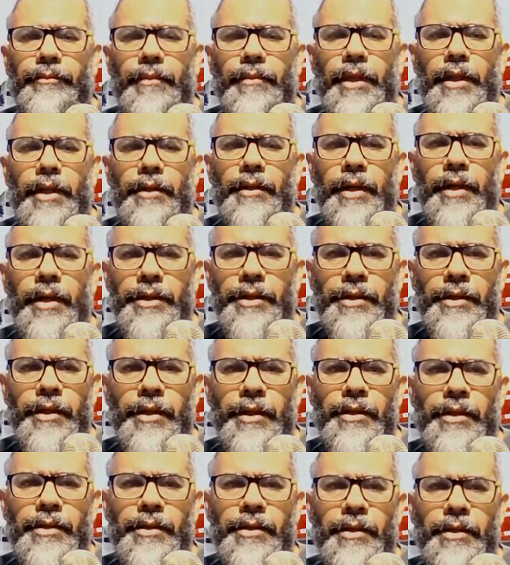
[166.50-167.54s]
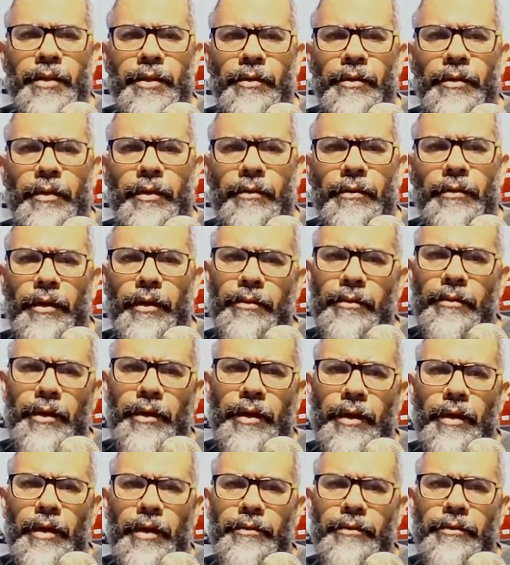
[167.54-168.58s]
the next thing is,
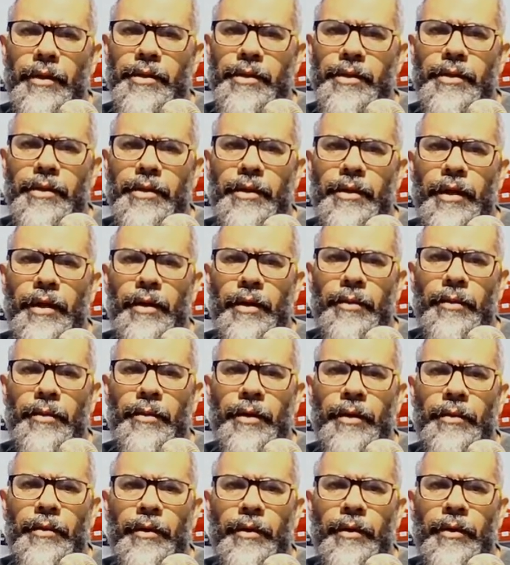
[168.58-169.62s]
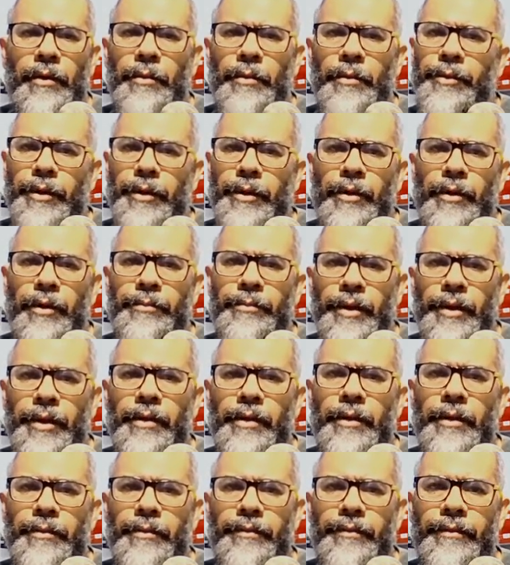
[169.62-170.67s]
how does the optical
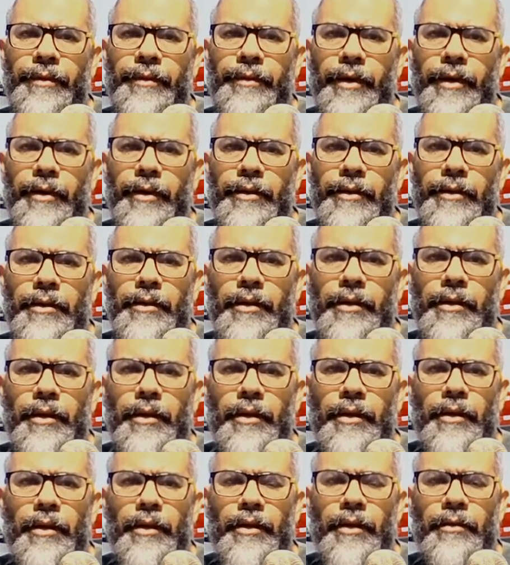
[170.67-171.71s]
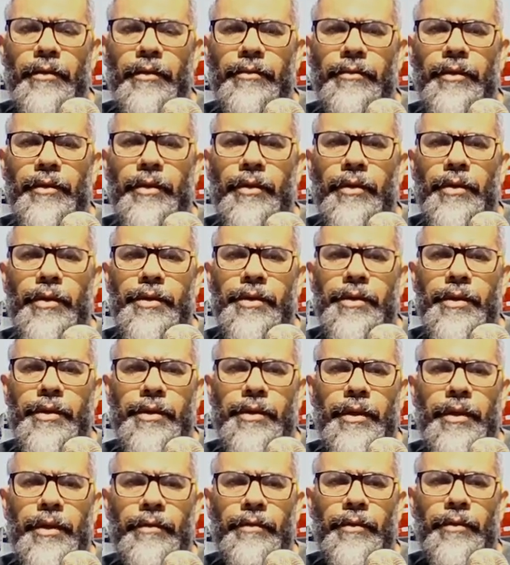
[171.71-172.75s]
amplifier works is
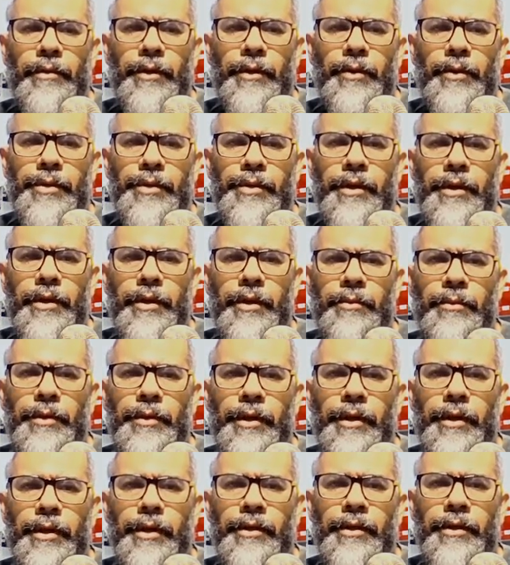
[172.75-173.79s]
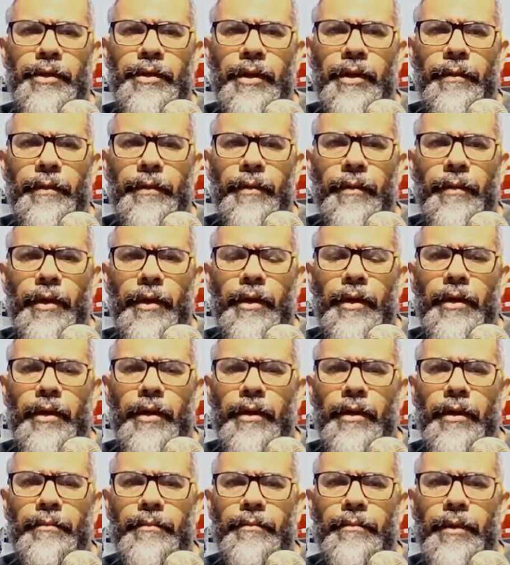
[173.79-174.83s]
that what you see over here,
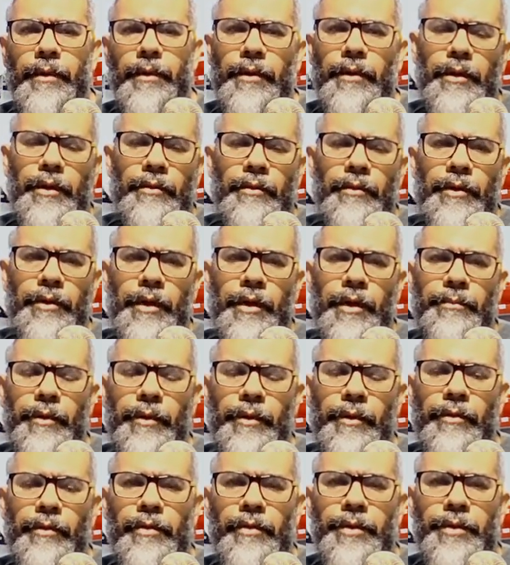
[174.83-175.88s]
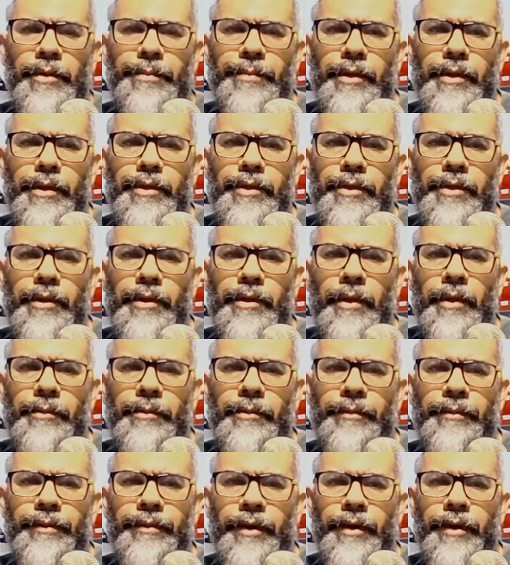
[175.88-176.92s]
you can always picture the
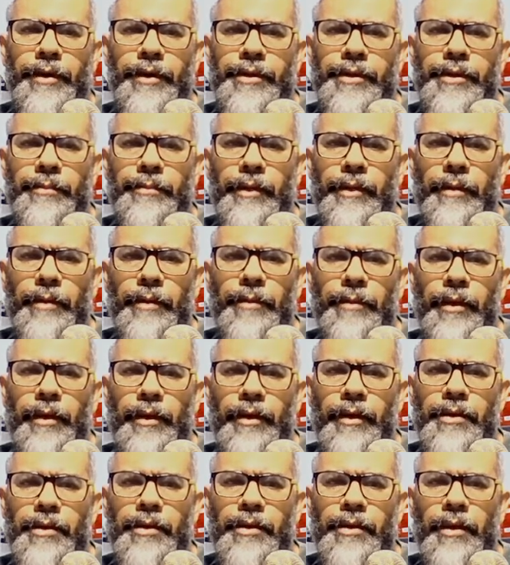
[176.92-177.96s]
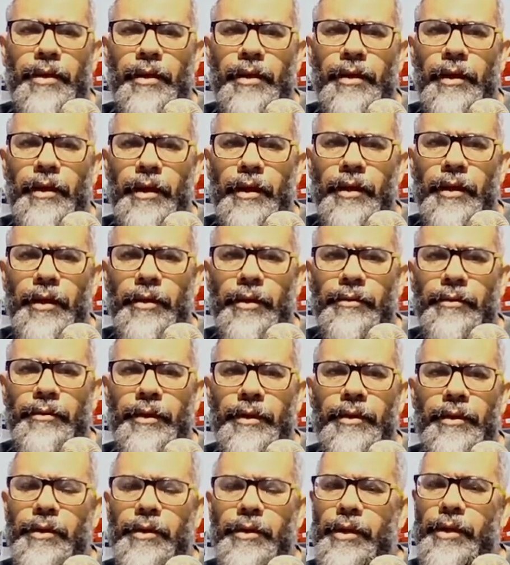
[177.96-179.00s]
amplifier as a black box. You
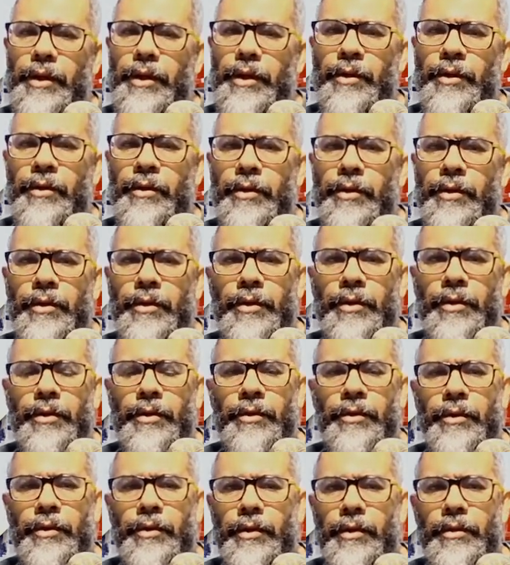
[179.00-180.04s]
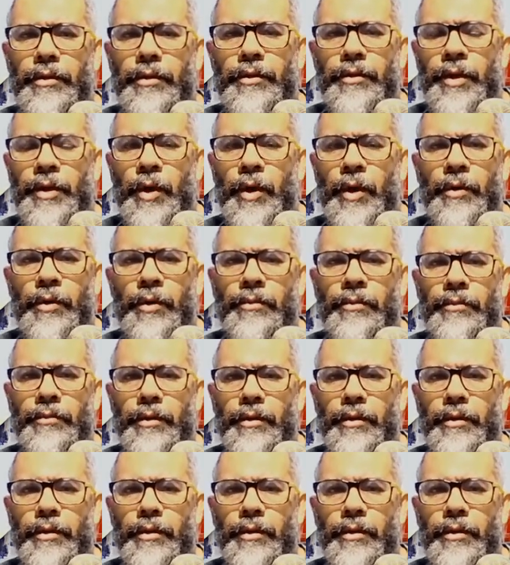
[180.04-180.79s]
don't know